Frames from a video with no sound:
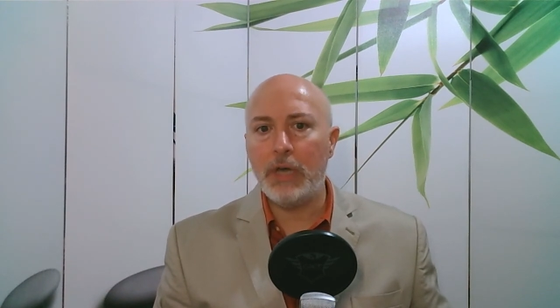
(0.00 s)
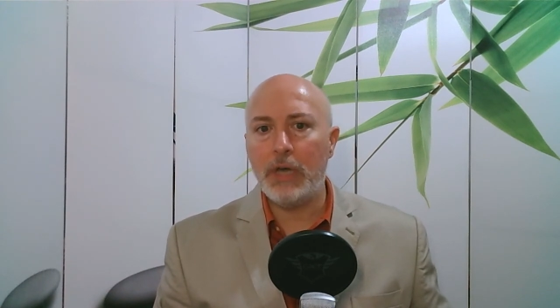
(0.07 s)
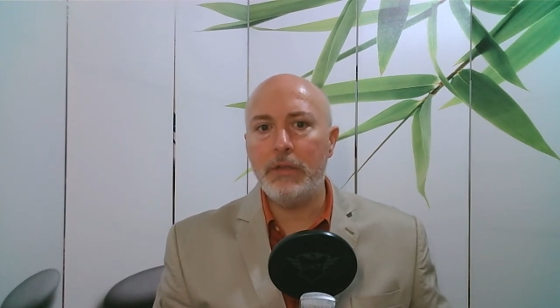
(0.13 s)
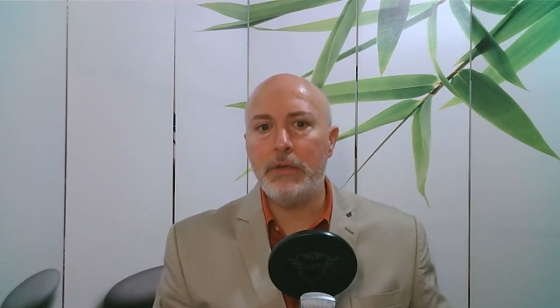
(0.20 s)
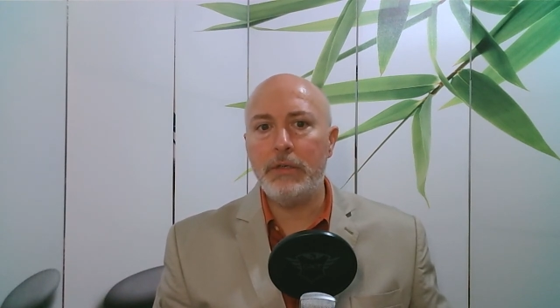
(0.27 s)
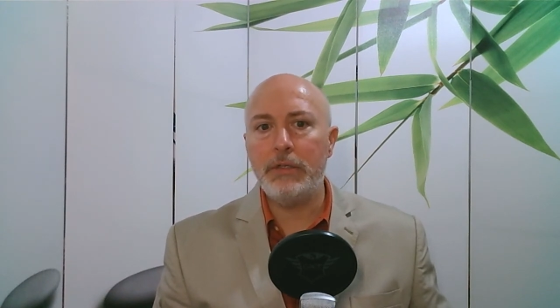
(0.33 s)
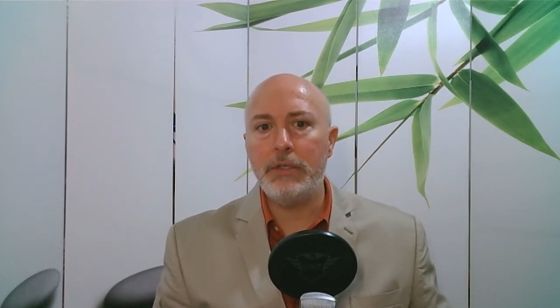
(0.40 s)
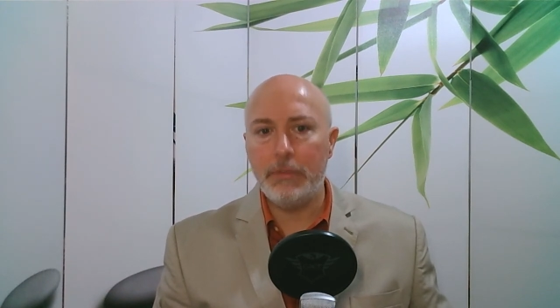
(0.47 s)

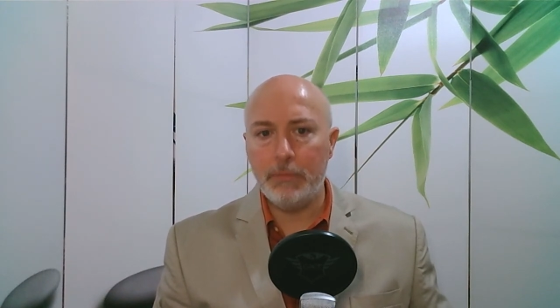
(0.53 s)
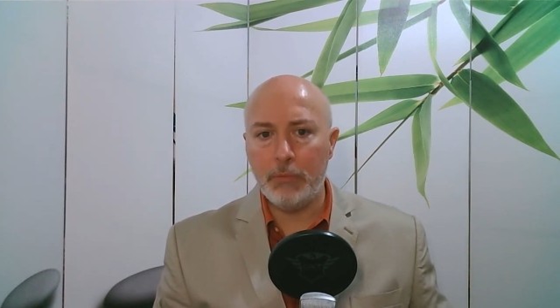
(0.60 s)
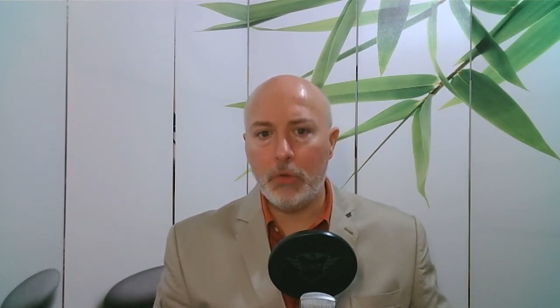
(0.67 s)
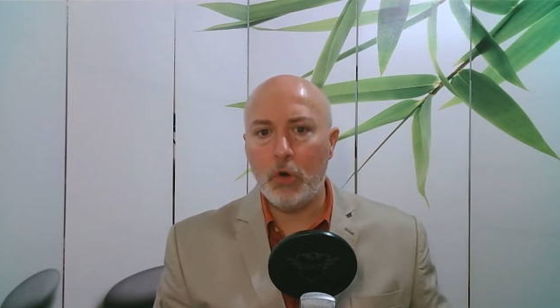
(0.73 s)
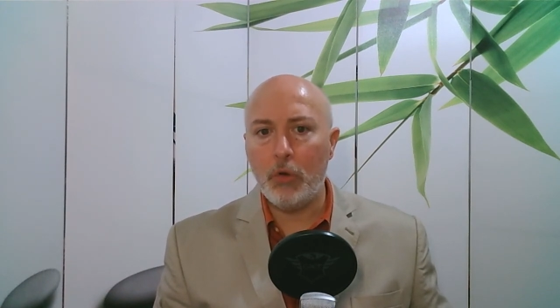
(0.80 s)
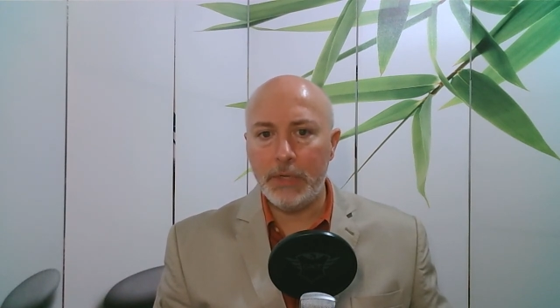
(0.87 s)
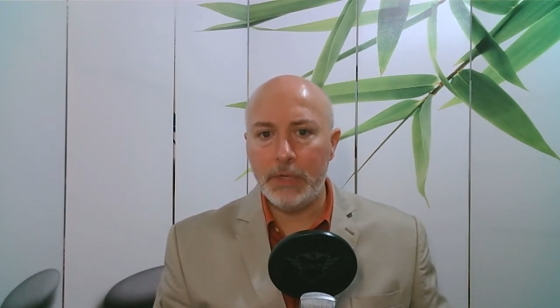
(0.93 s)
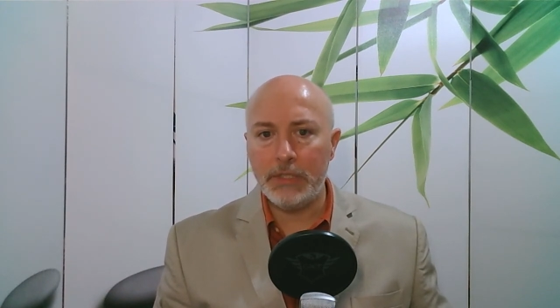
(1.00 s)
others in
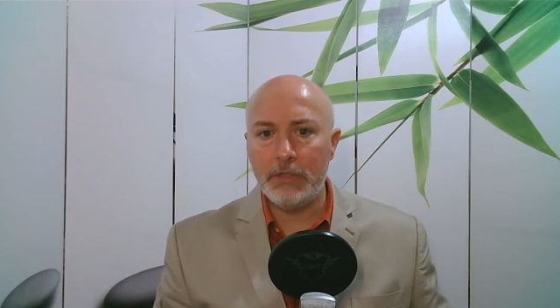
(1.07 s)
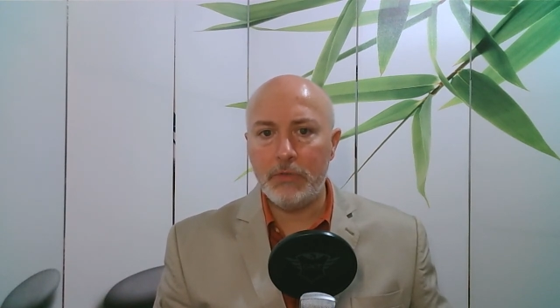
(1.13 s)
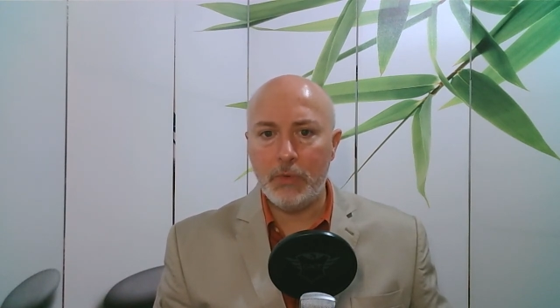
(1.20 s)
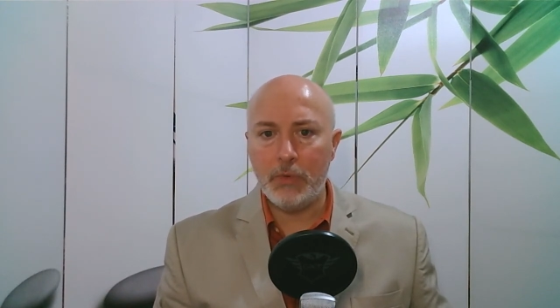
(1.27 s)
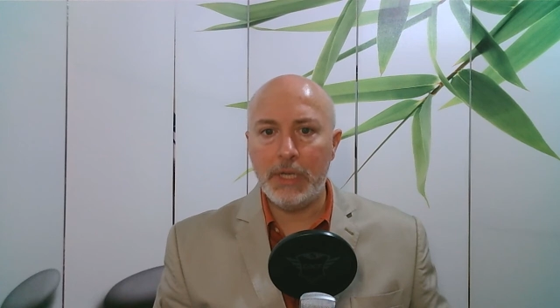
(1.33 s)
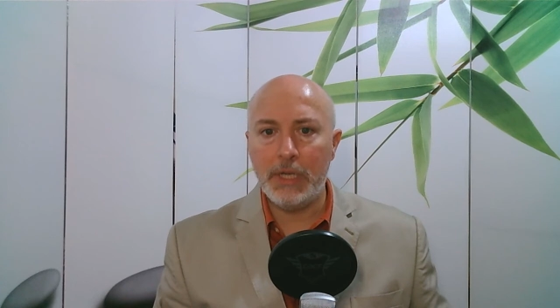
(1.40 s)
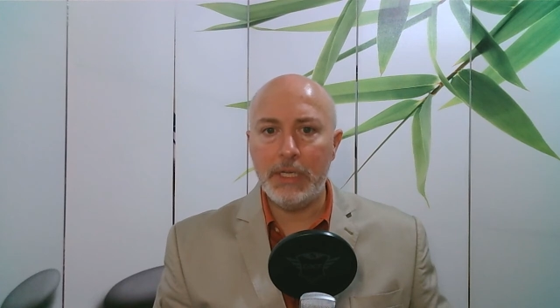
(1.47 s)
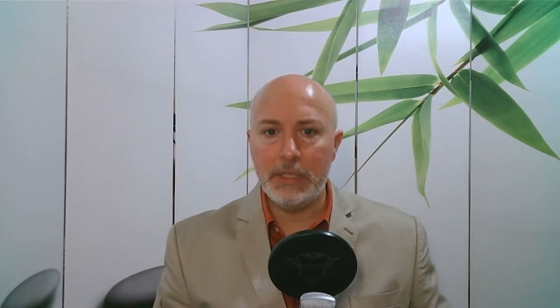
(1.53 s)

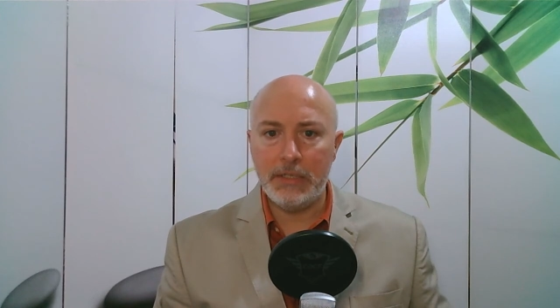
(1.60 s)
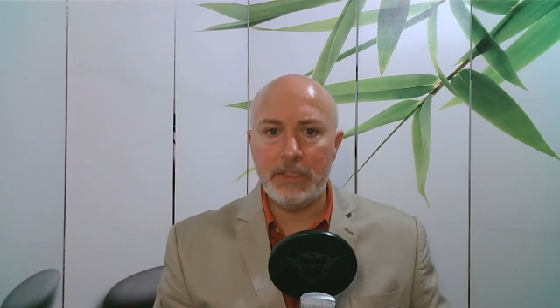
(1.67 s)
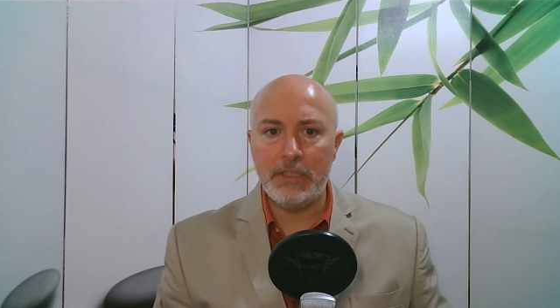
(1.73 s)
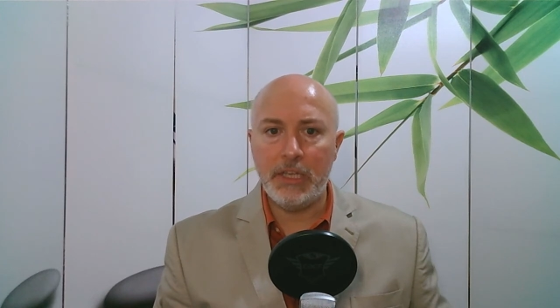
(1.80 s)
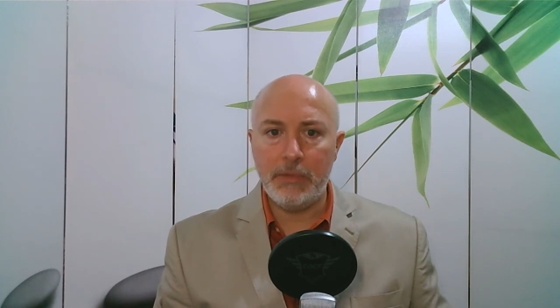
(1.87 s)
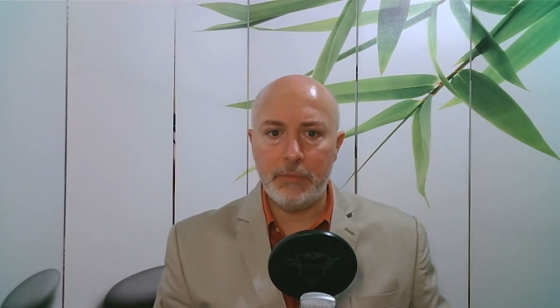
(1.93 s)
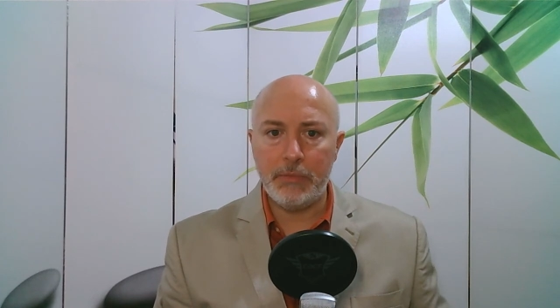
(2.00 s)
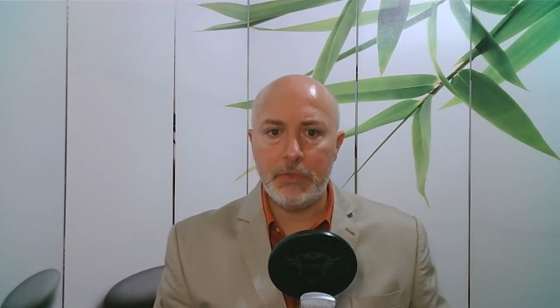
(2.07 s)
moments when it
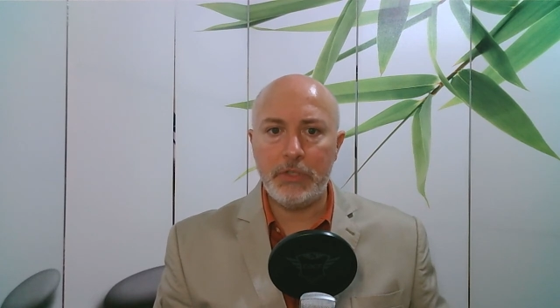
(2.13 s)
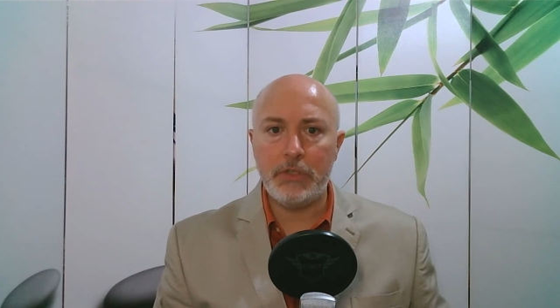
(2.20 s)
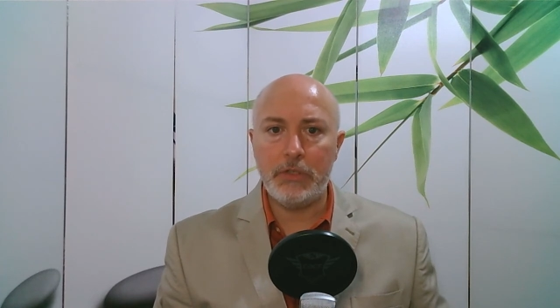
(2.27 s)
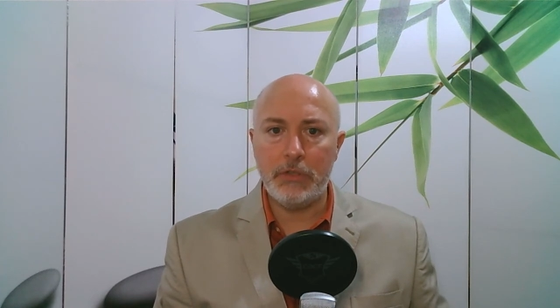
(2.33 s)
seems